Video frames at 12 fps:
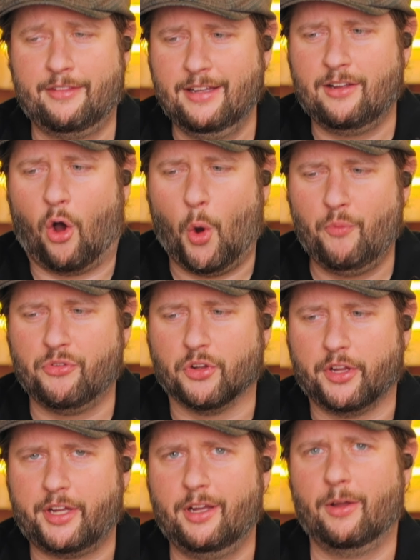think
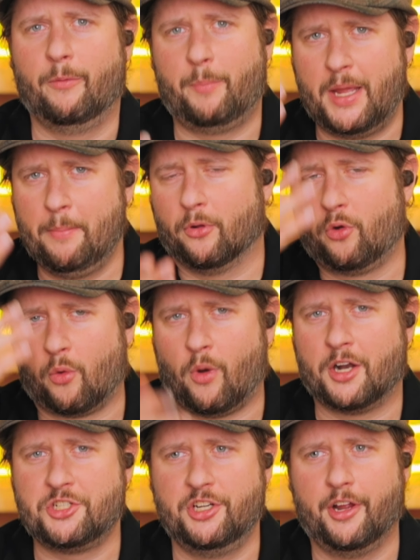hopefully people who are
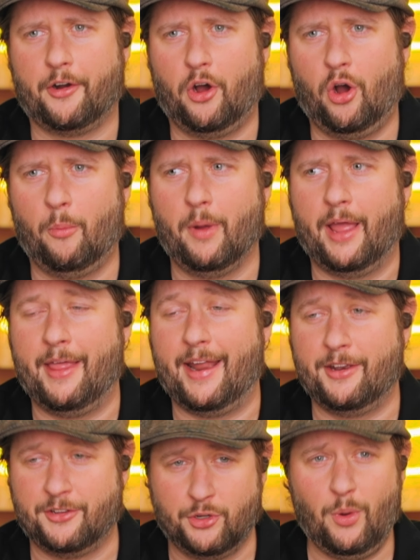watching at home
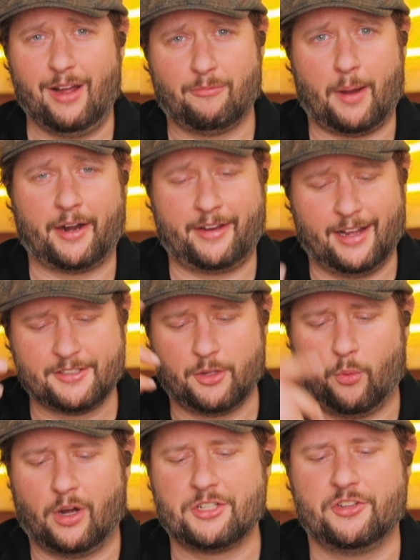and do have podcasts
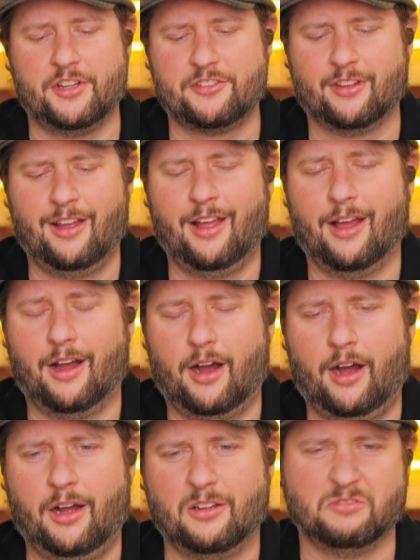that watch this,
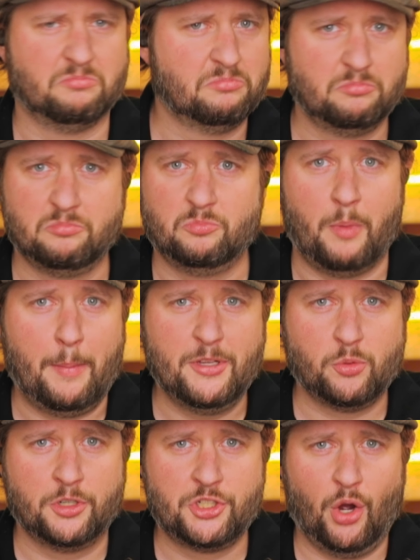maybe
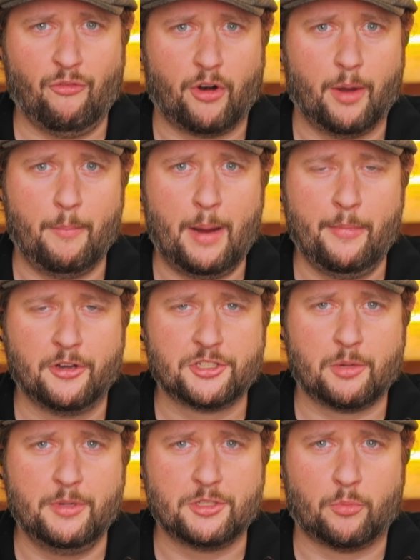switch over, and maybe there's
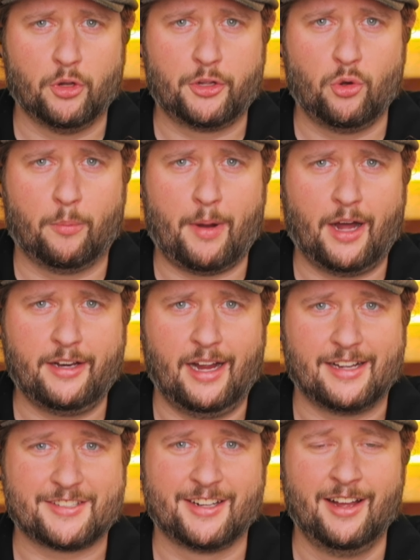going to be some really cool
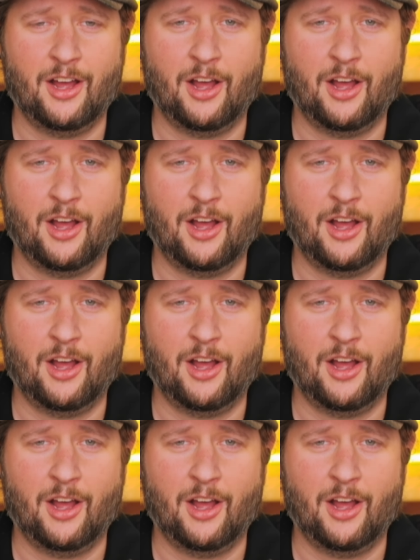podcasts.